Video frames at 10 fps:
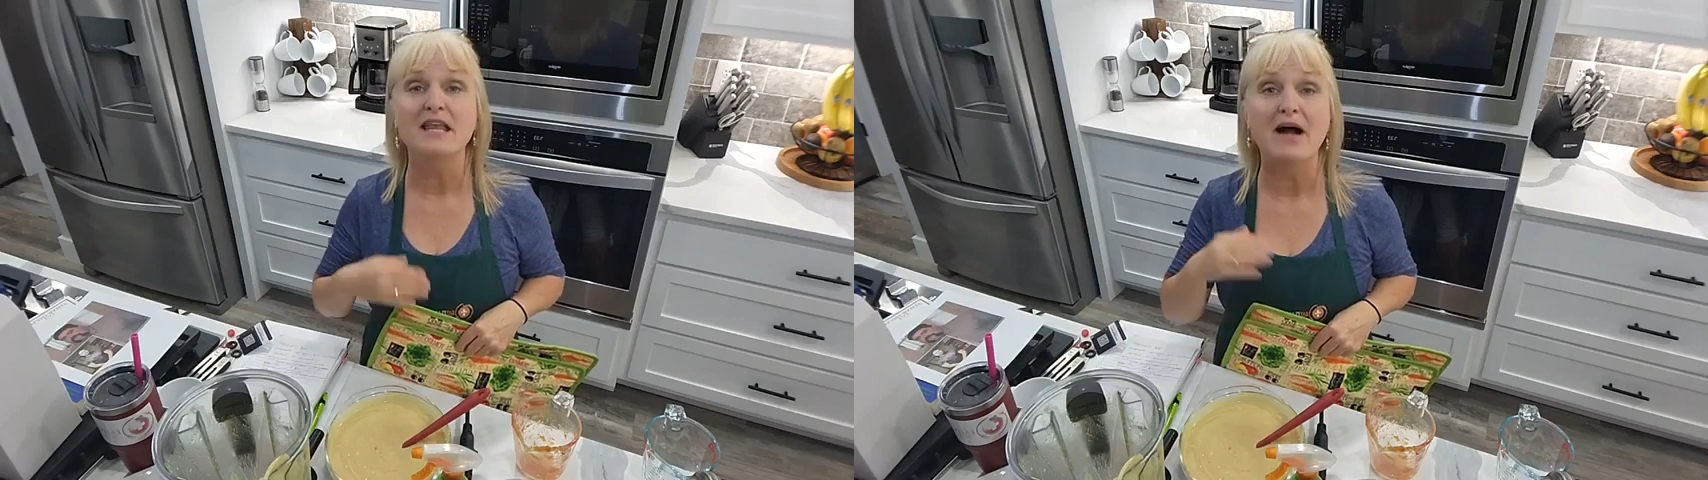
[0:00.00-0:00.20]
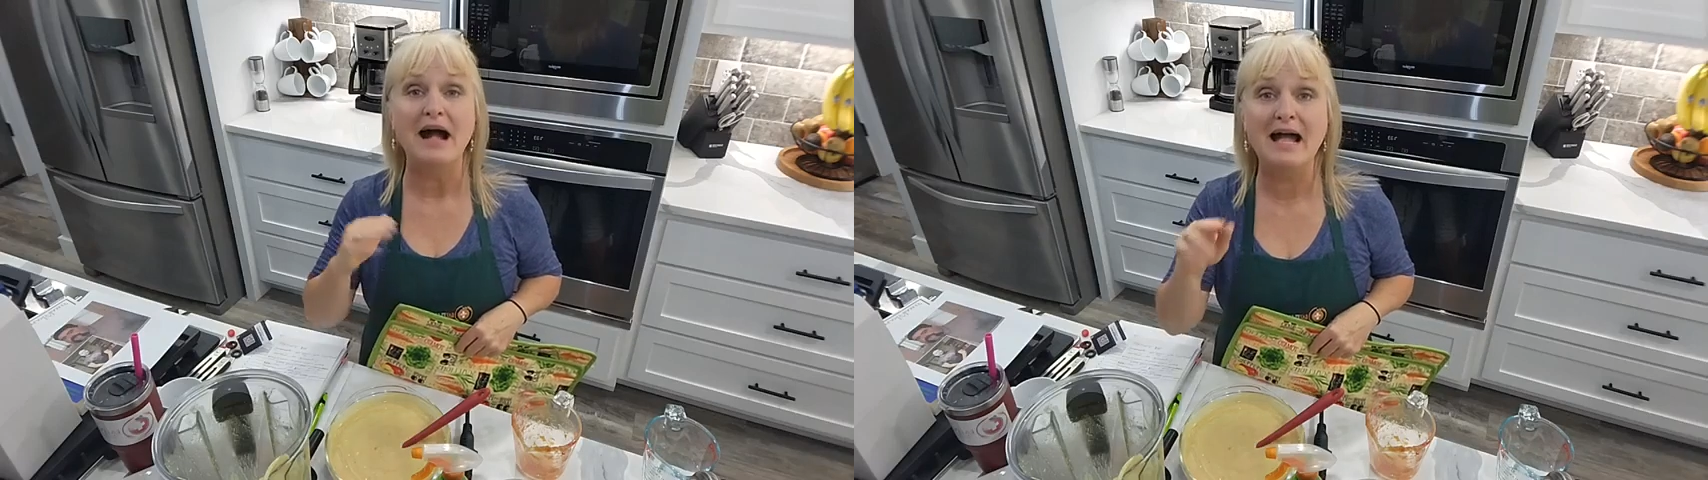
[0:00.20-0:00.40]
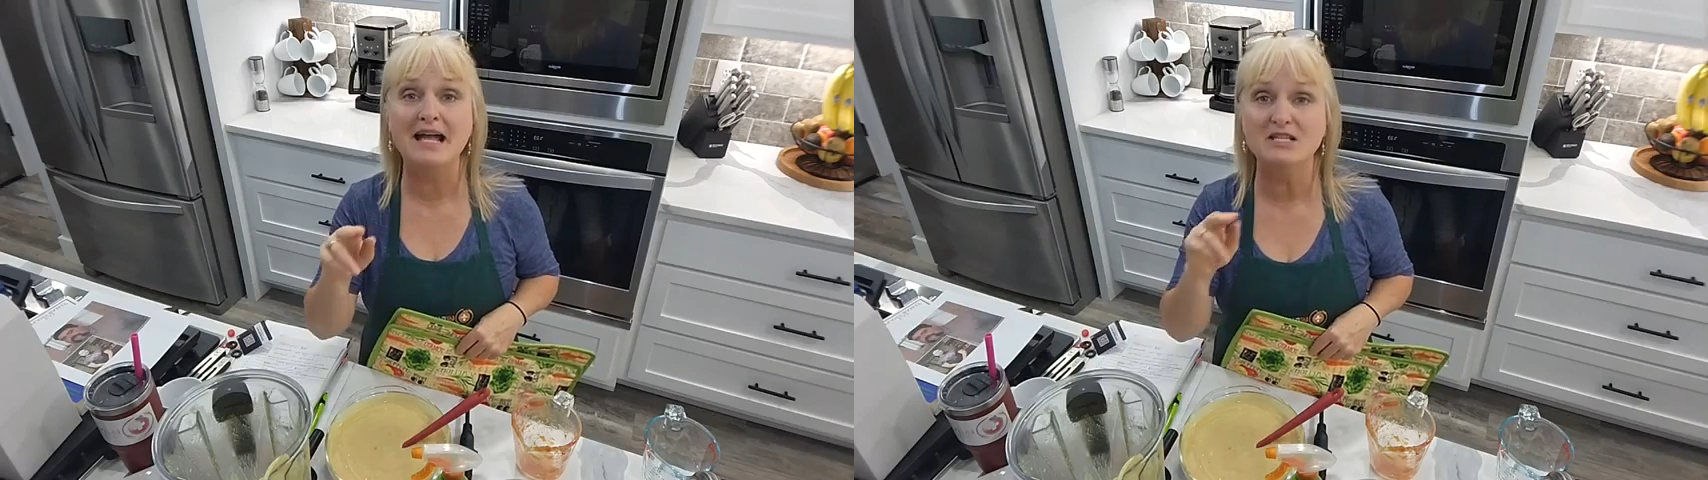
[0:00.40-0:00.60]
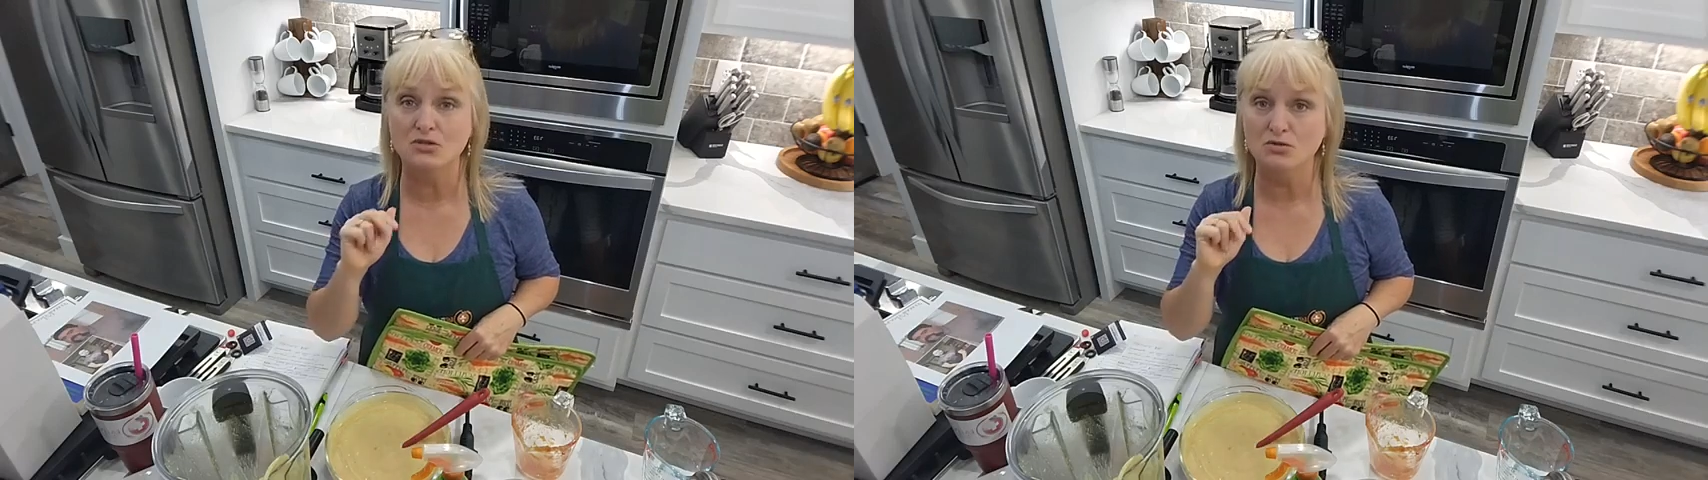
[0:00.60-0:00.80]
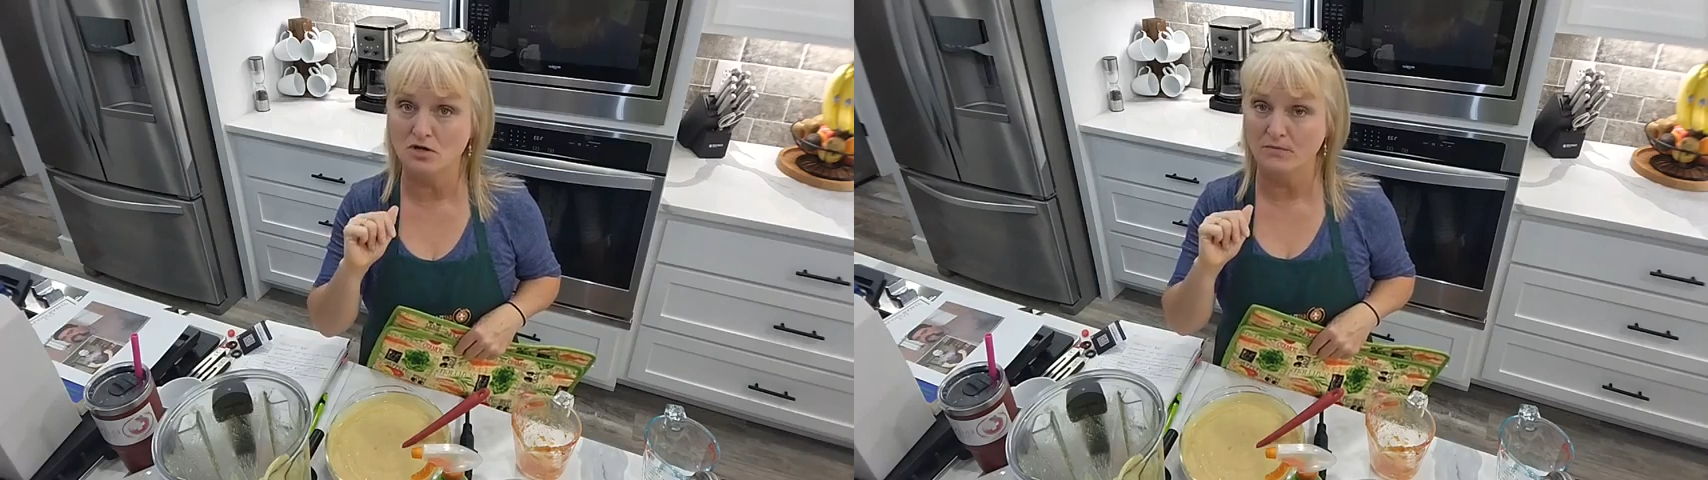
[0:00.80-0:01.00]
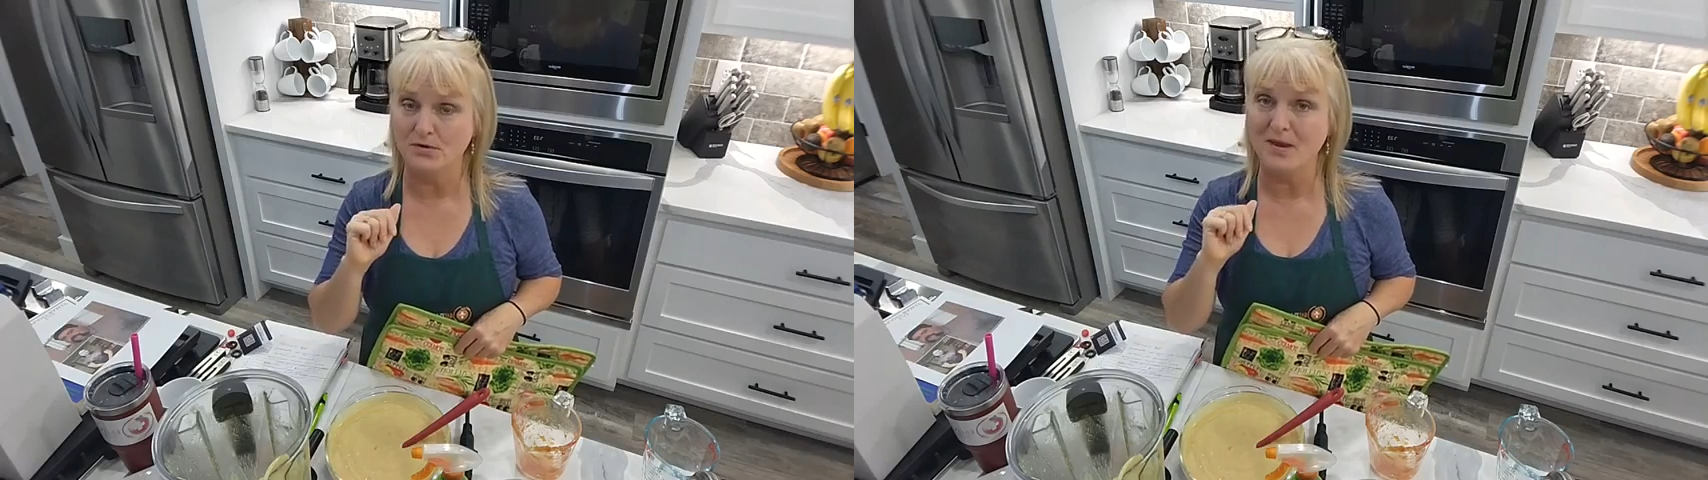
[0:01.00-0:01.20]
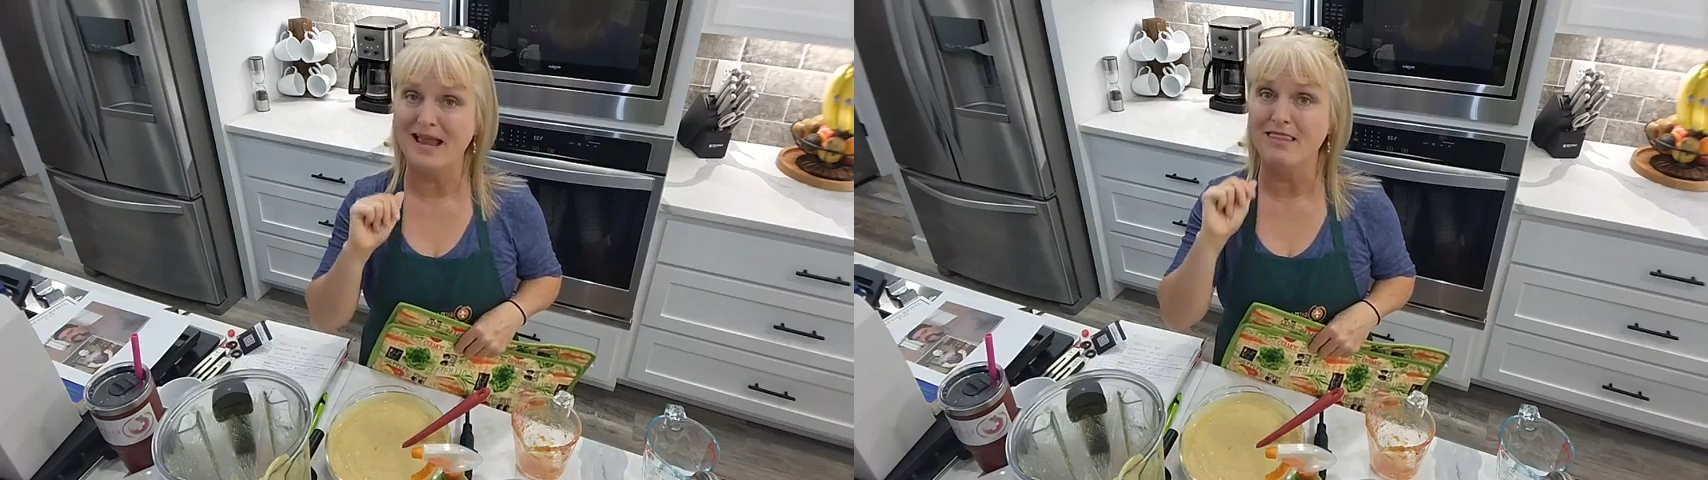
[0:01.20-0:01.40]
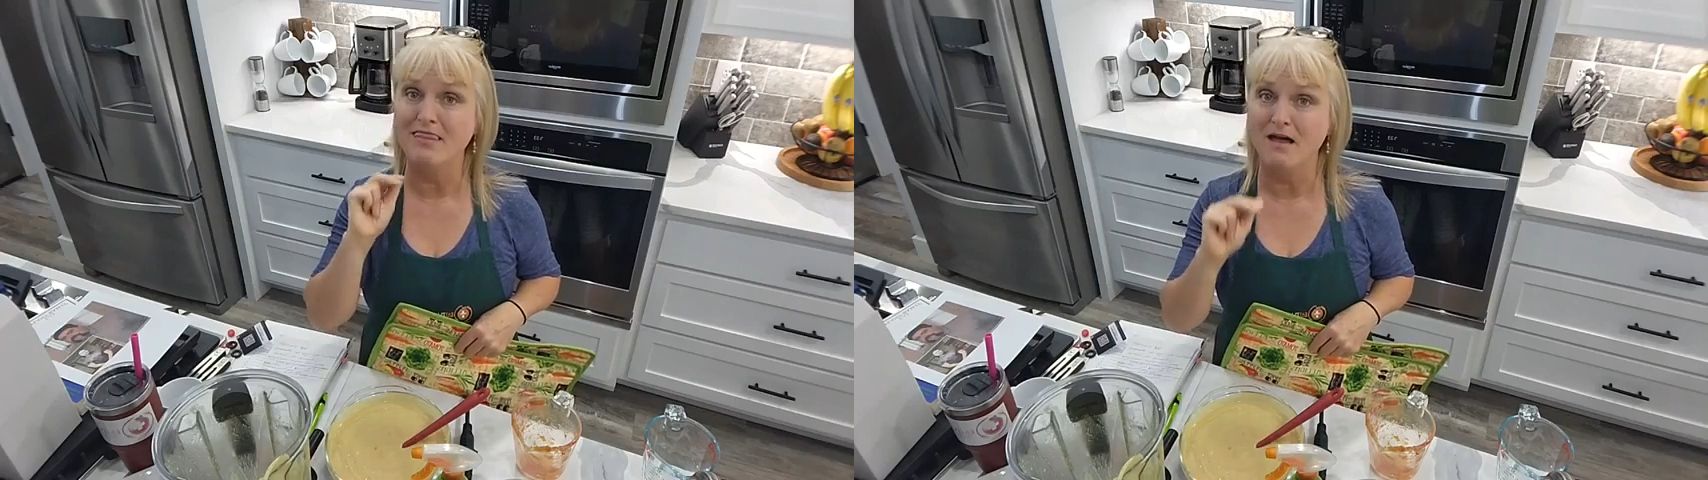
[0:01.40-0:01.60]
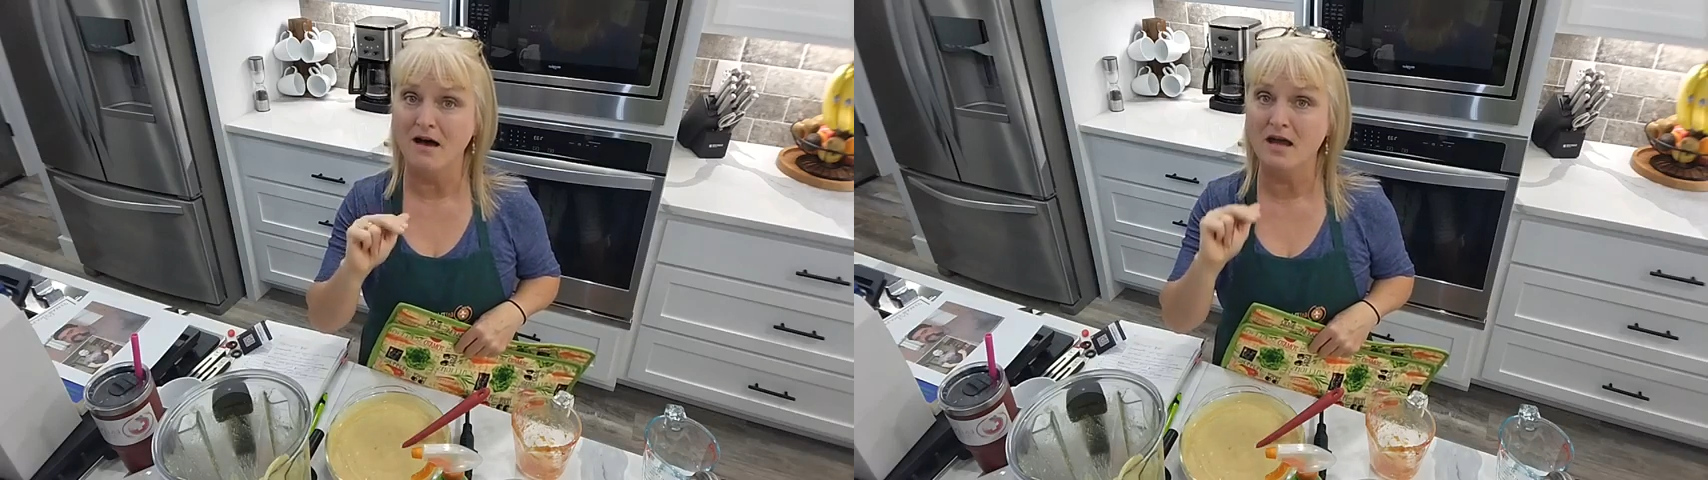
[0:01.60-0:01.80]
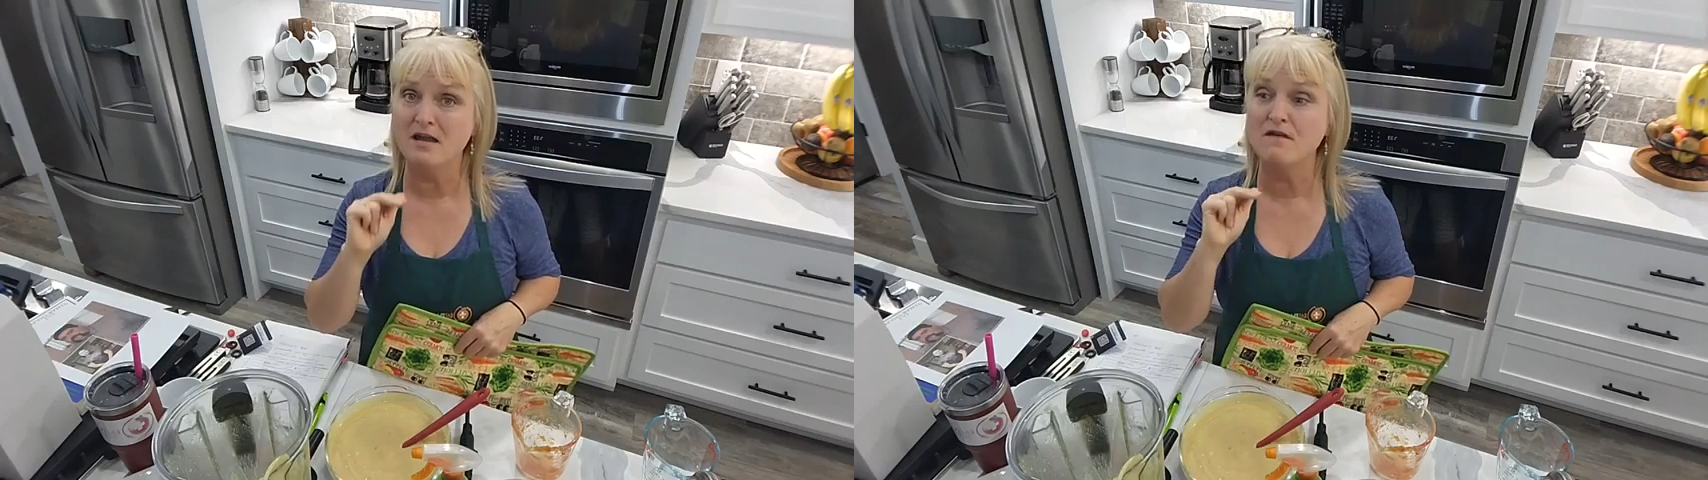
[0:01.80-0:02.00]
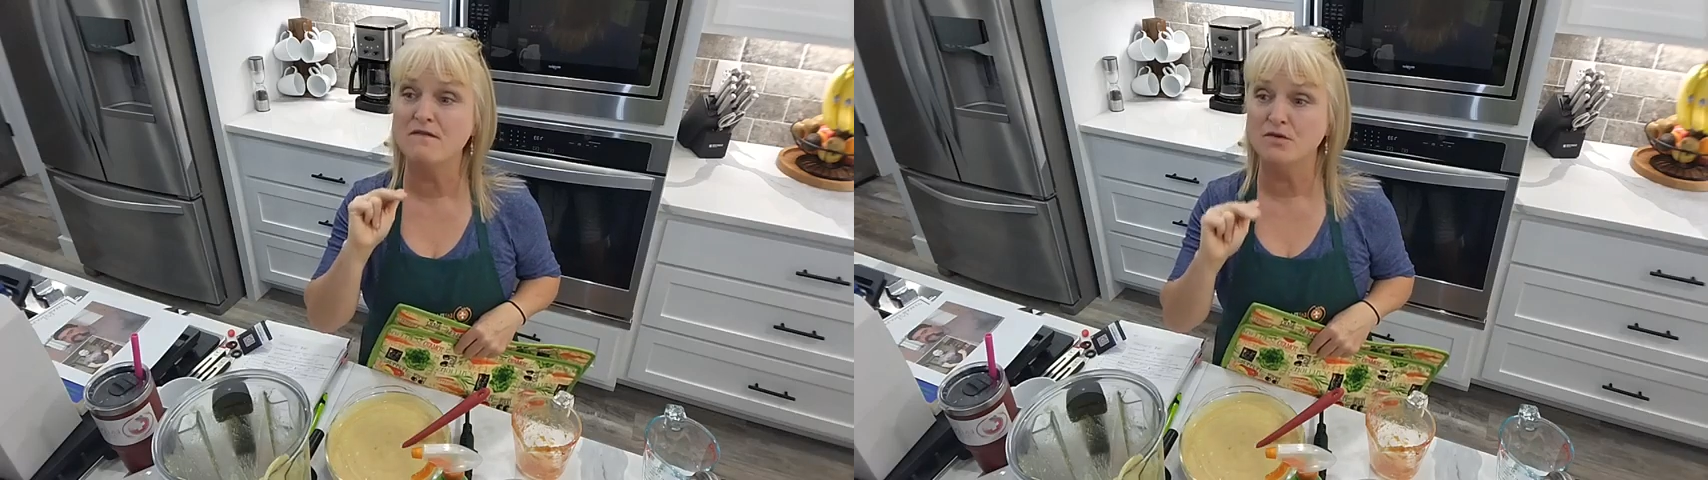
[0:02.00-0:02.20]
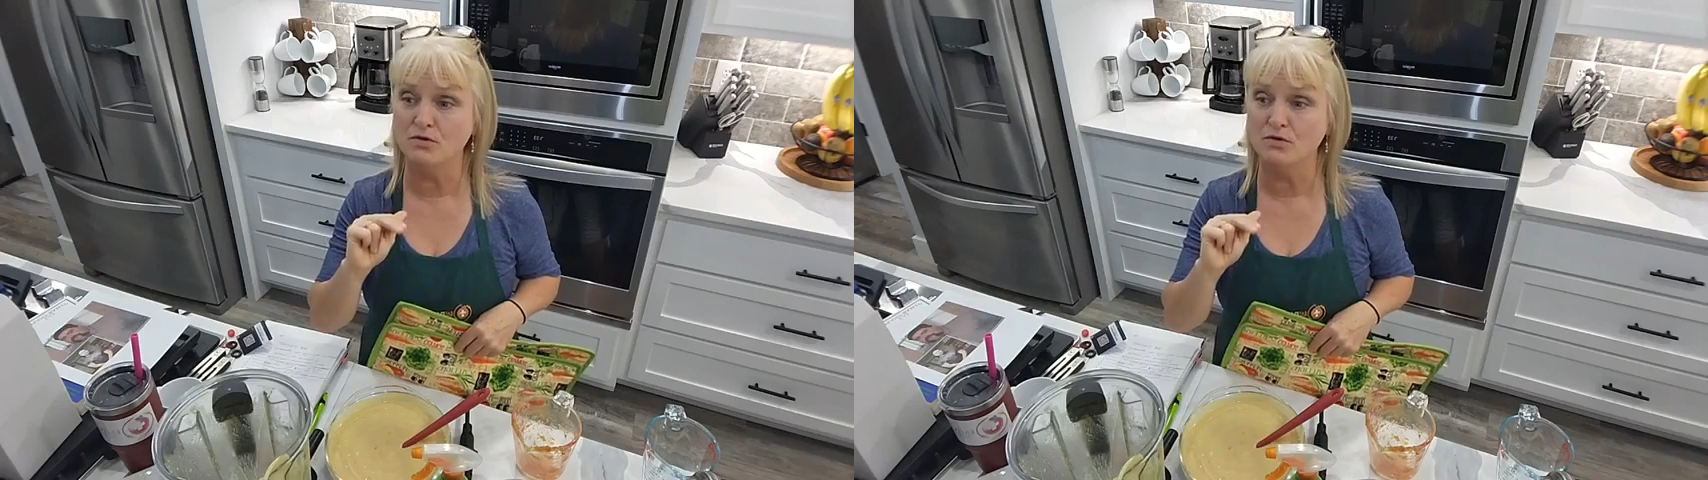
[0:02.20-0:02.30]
Now, I had to jump through a lot of